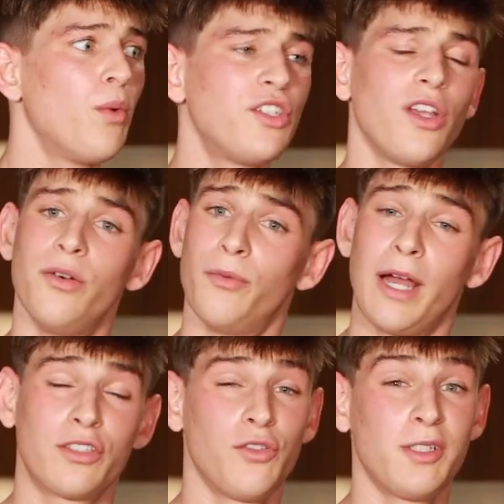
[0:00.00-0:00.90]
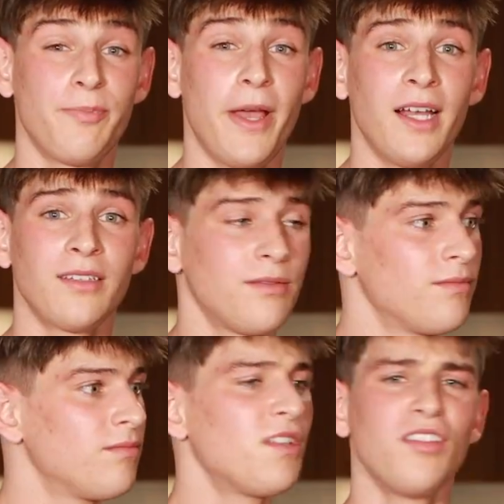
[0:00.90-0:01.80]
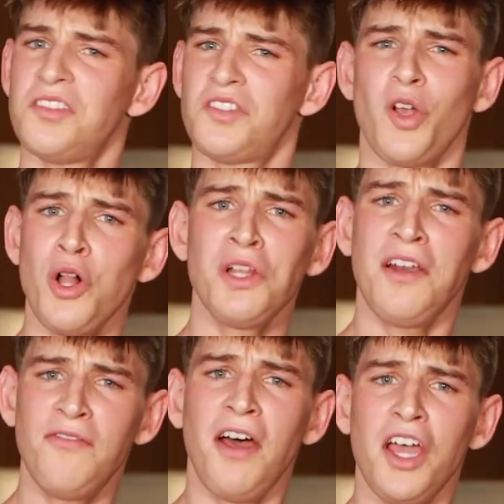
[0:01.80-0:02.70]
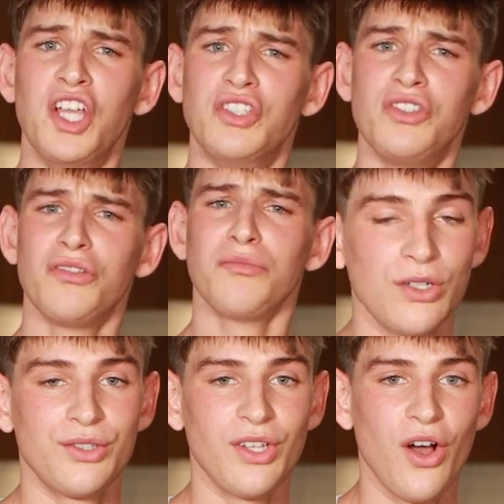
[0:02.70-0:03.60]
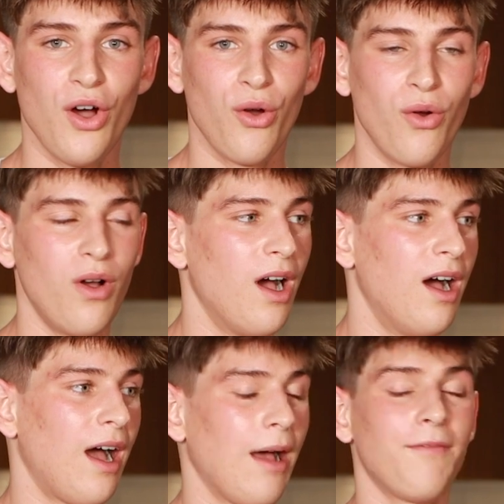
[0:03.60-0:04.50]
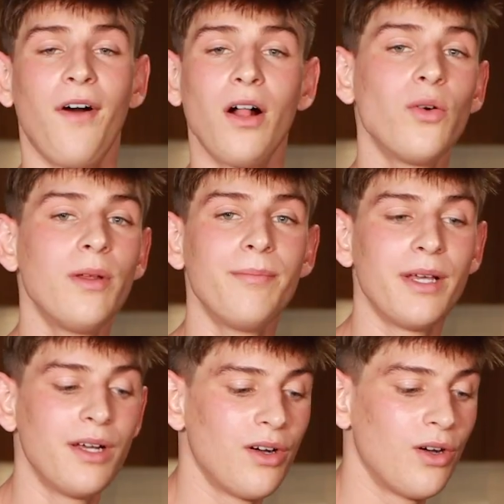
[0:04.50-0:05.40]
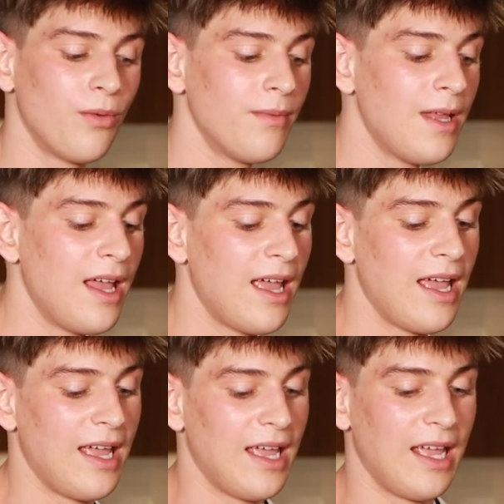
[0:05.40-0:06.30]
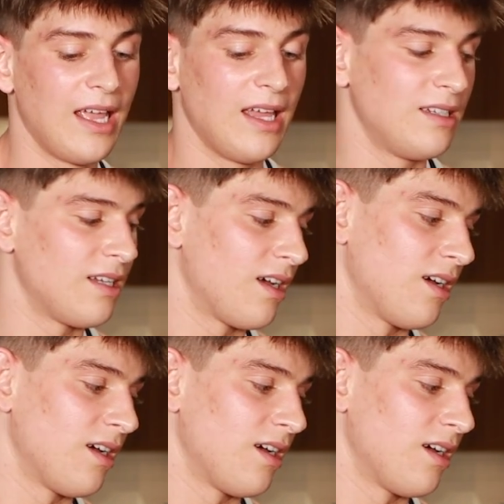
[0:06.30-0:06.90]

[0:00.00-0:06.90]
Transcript: Which, in retrospect, solid advice. So I'm following Bill, and